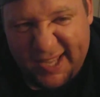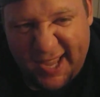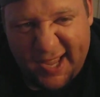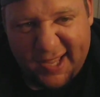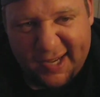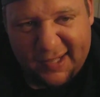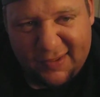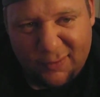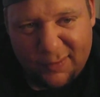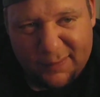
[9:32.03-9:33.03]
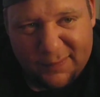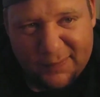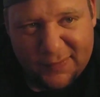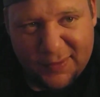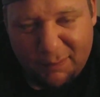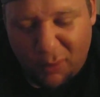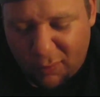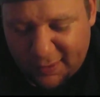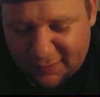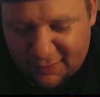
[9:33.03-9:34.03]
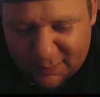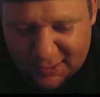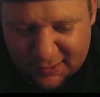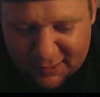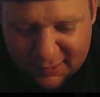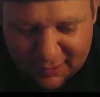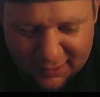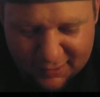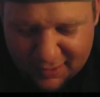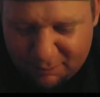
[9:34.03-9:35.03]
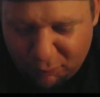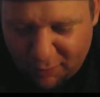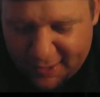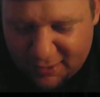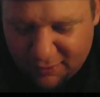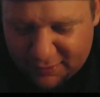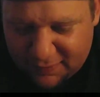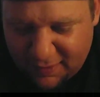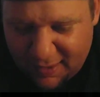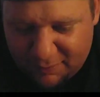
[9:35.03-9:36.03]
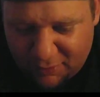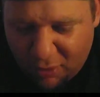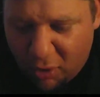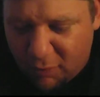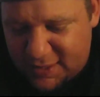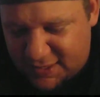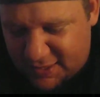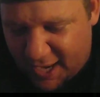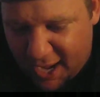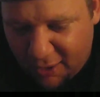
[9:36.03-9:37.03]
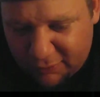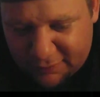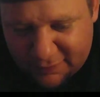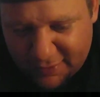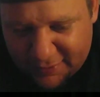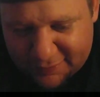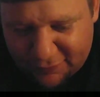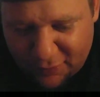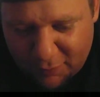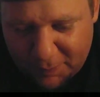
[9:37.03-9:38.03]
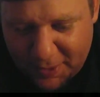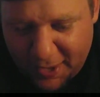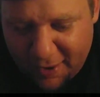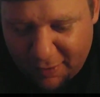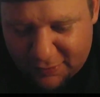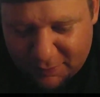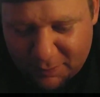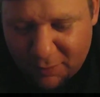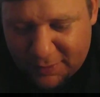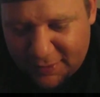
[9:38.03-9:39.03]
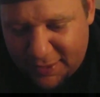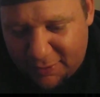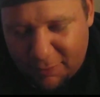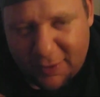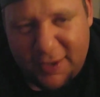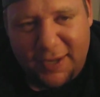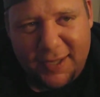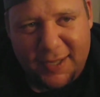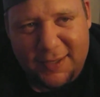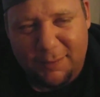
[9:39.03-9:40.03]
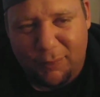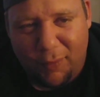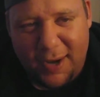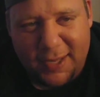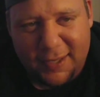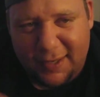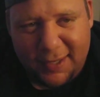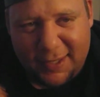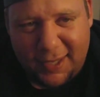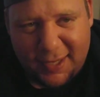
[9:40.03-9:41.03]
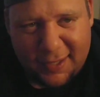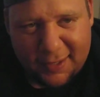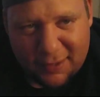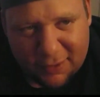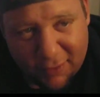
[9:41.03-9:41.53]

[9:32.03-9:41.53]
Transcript: can't get into them. They're boring to me. They break all the time. They're always down, like, for repair. The moment you get it working again, you break it. I can't get into the